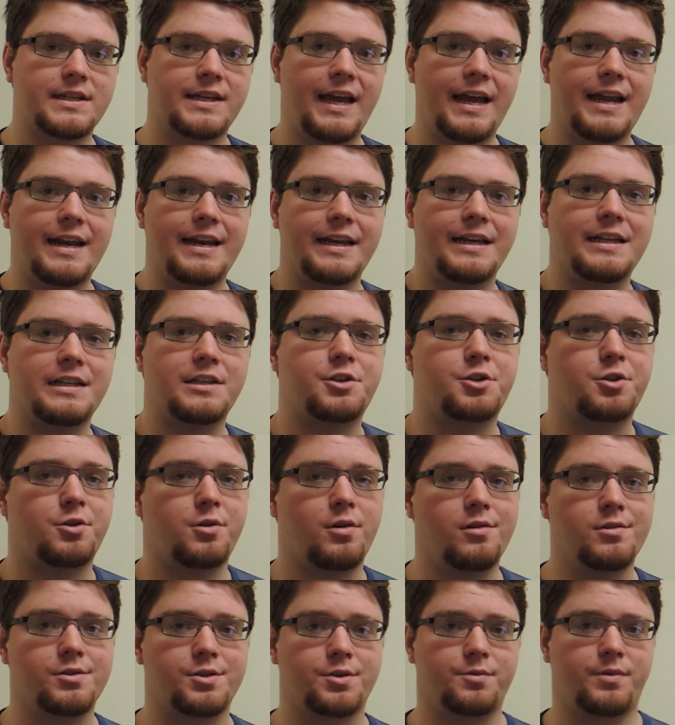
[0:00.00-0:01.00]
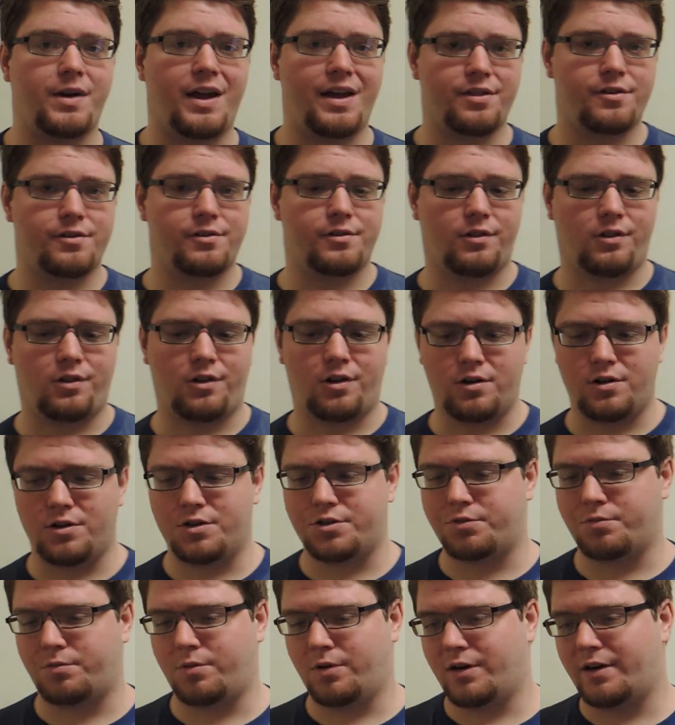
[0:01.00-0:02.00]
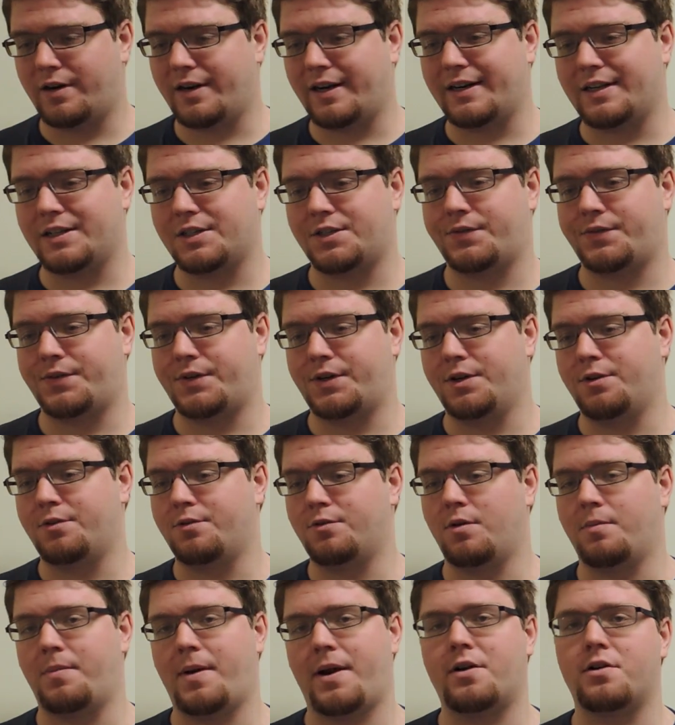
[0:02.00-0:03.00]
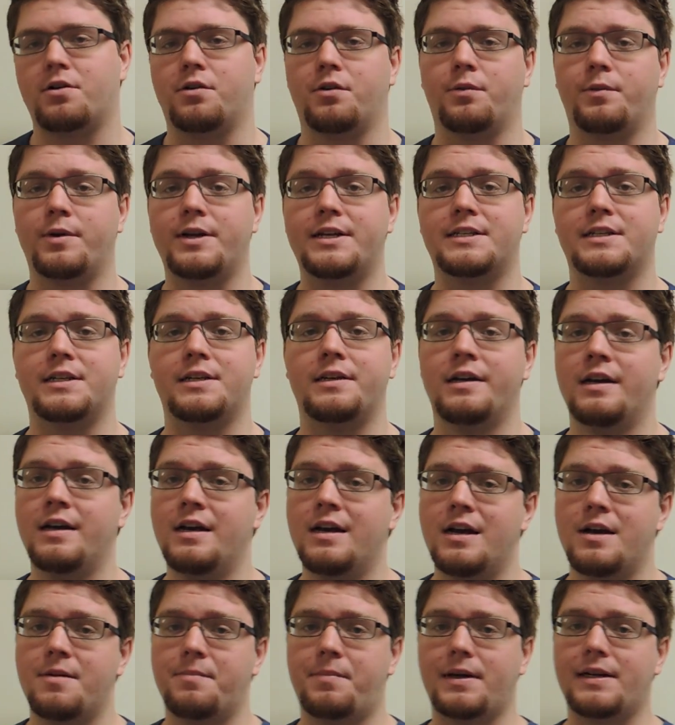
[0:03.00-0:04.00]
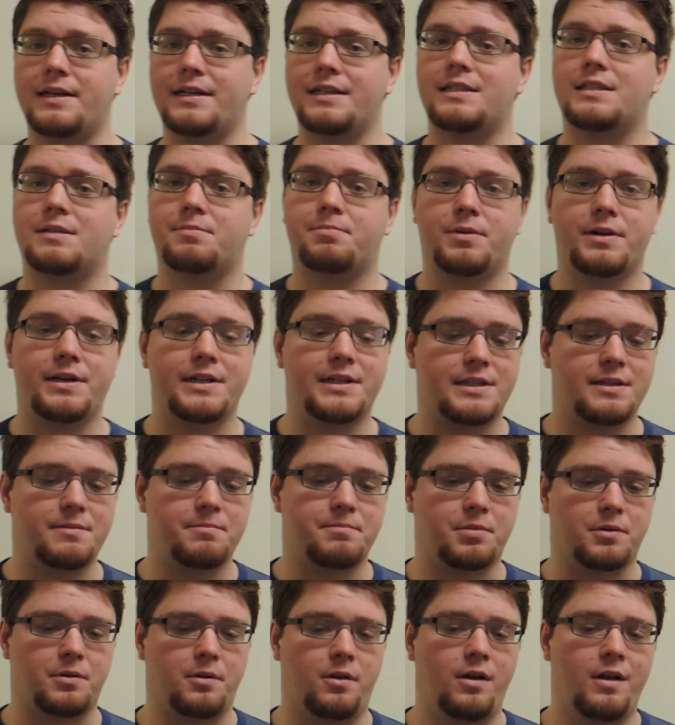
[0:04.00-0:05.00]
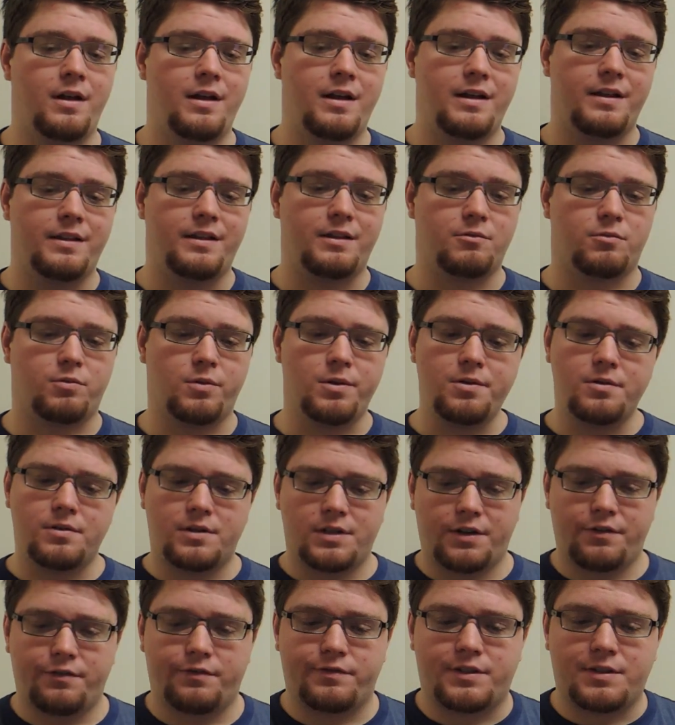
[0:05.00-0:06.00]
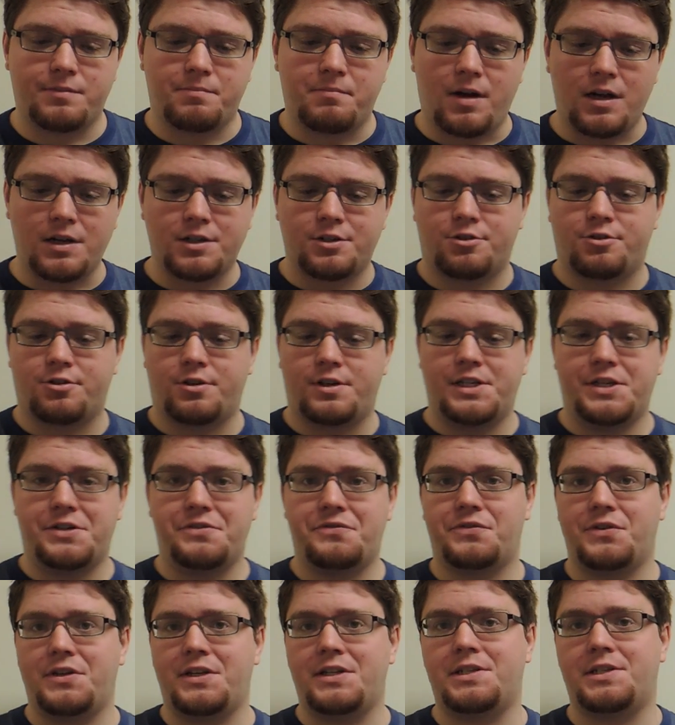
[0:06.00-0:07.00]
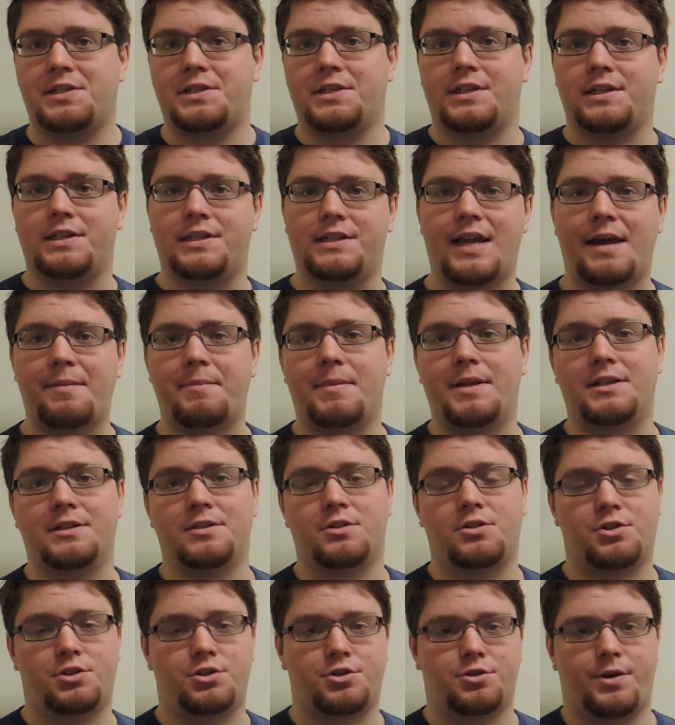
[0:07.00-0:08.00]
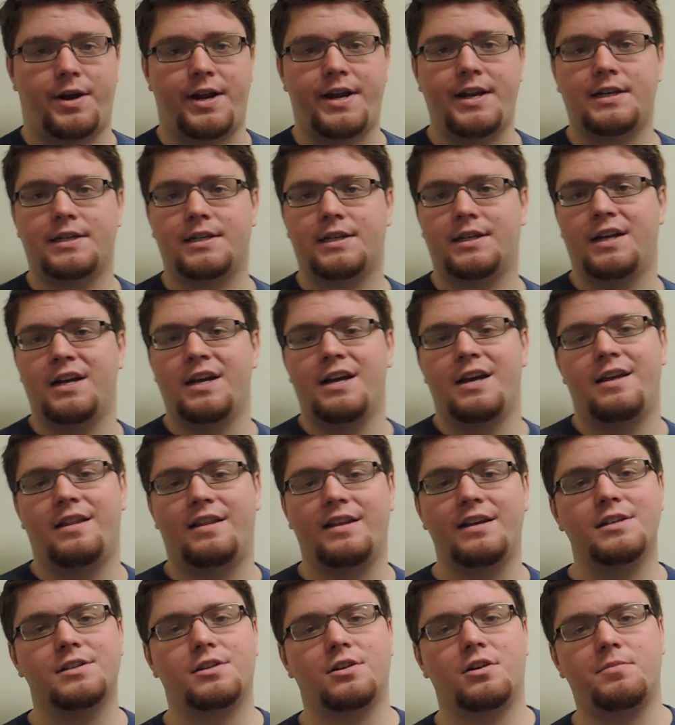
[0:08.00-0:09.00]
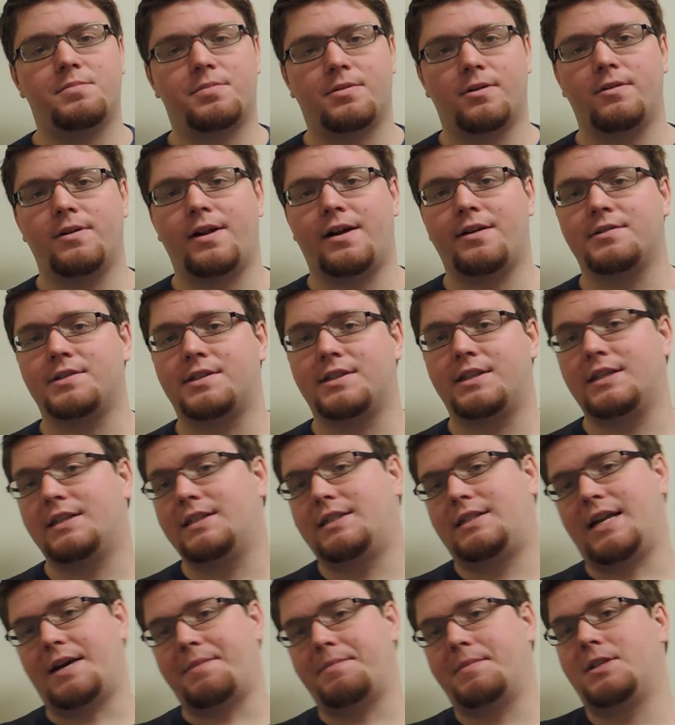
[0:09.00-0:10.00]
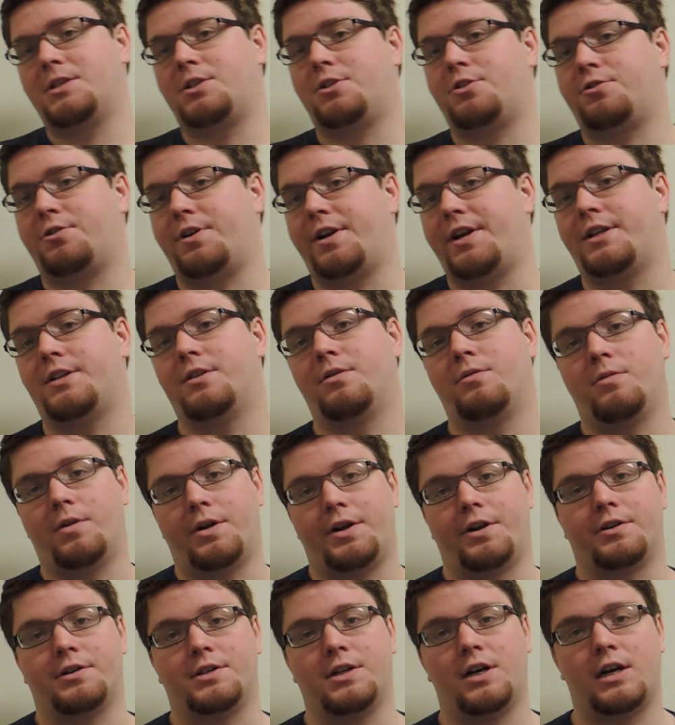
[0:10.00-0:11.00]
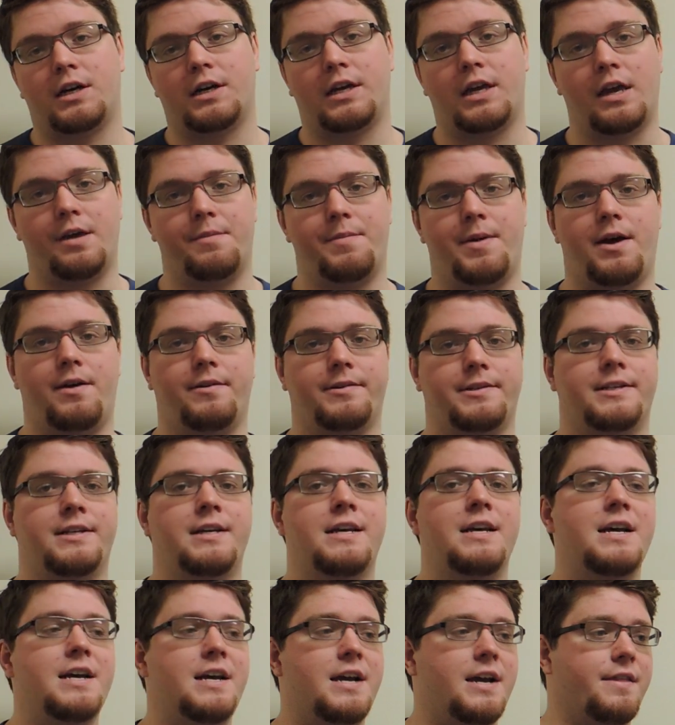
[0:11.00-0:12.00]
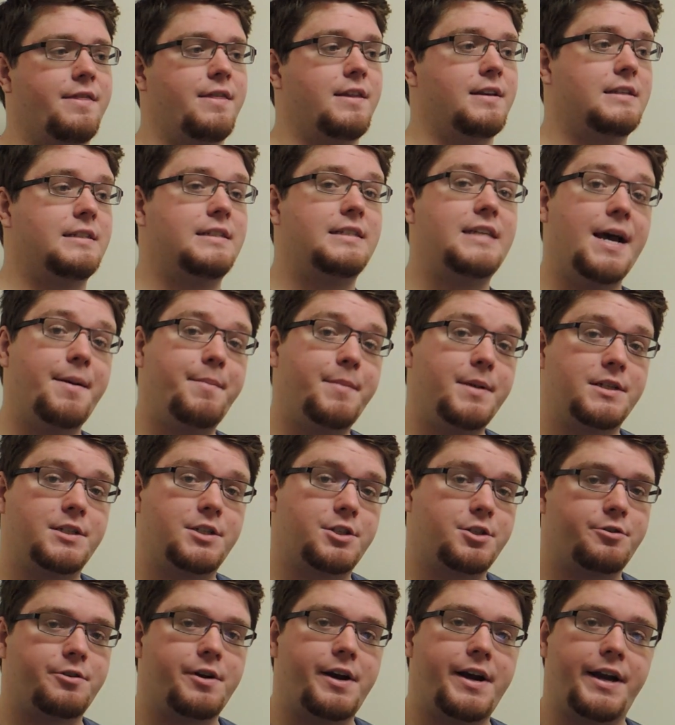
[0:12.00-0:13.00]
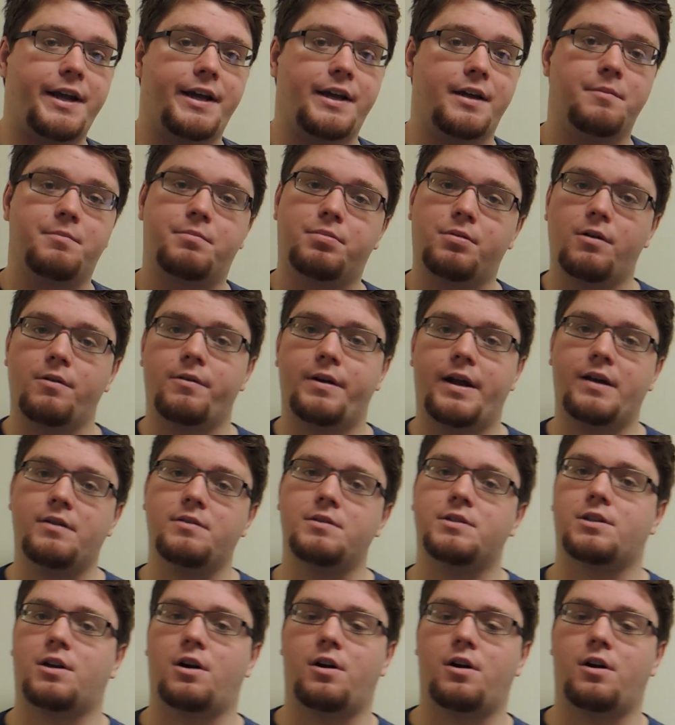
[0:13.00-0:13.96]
again, English throws a rather large word at us for no apparent reason, but it's pretty simple. The root of demonstrative is demonstrate. These are pronouns that demonstrate what you're talking about. The demonstrating pronouns